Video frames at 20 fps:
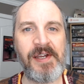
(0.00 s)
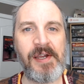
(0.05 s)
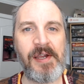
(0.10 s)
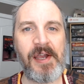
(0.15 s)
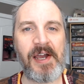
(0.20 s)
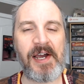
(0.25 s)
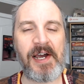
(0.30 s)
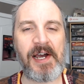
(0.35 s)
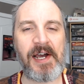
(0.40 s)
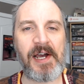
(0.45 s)

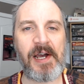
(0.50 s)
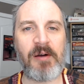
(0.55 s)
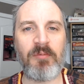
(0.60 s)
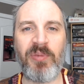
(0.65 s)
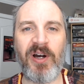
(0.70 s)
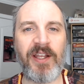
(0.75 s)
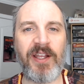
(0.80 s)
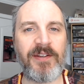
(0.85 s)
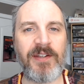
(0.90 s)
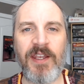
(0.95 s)

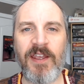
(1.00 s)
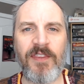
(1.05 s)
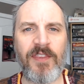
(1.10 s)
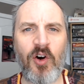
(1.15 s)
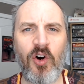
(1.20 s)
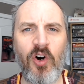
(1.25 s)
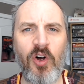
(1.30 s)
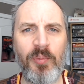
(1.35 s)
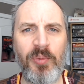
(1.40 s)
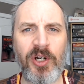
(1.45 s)
But
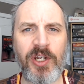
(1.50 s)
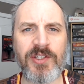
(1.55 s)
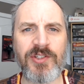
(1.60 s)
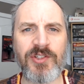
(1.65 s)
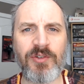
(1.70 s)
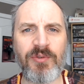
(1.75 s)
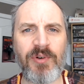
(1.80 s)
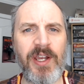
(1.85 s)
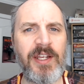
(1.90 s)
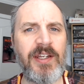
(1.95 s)
the whole book is
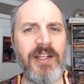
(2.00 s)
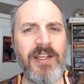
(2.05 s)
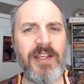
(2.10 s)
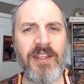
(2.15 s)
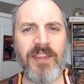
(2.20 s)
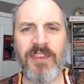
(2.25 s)
great.